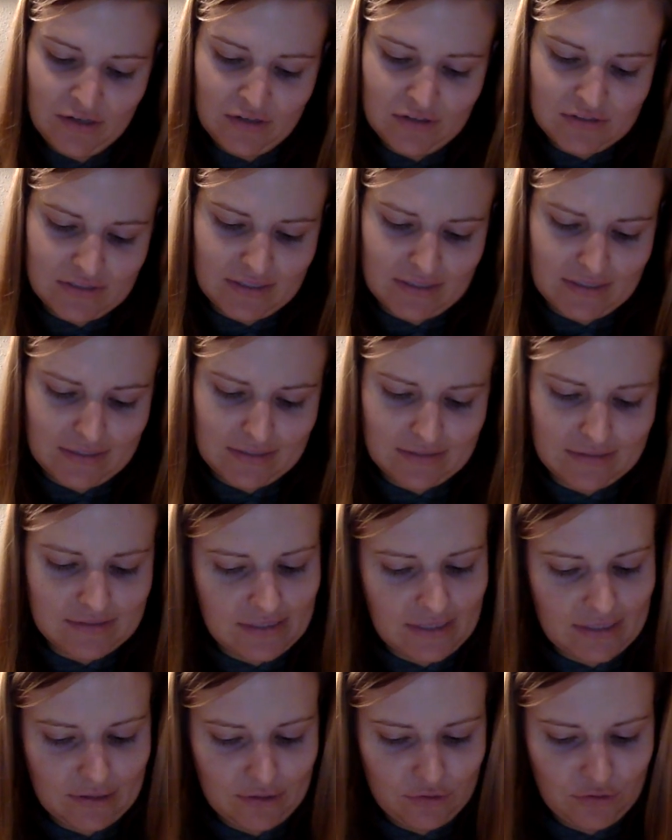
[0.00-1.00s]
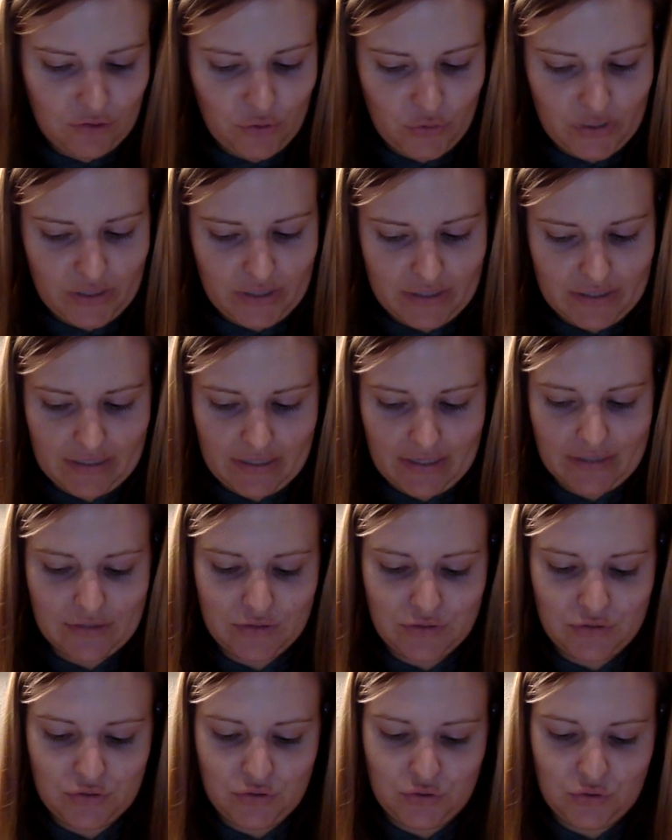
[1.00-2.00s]
second cycle coding, I
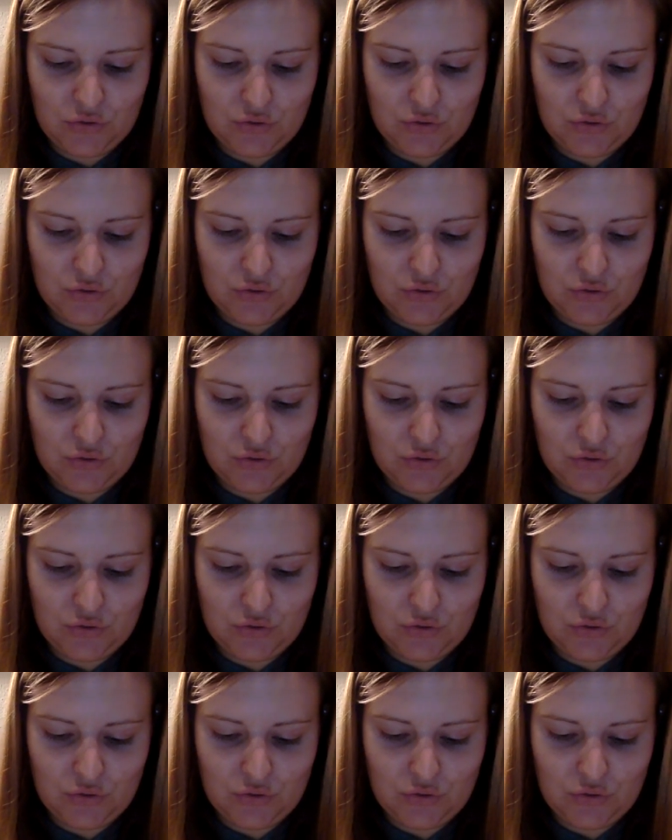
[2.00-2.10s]
guess.